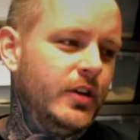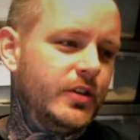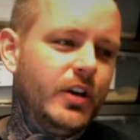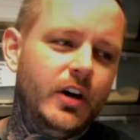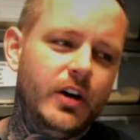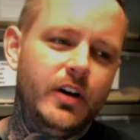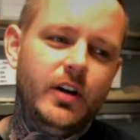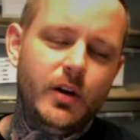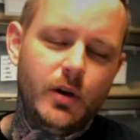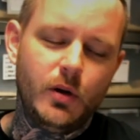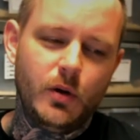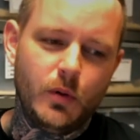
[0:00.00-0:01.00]
So
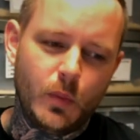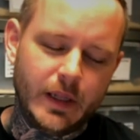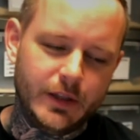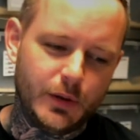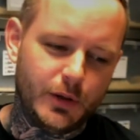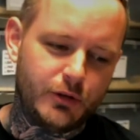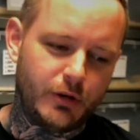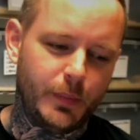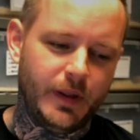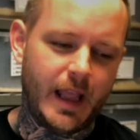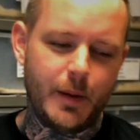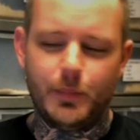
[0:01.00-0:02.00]
when you're doing a
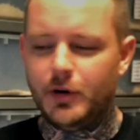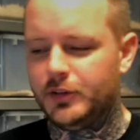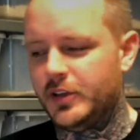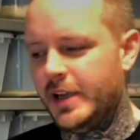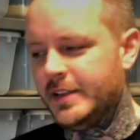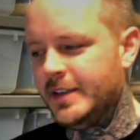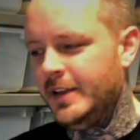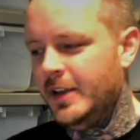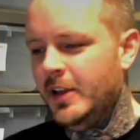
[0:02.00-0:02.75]
triple het project,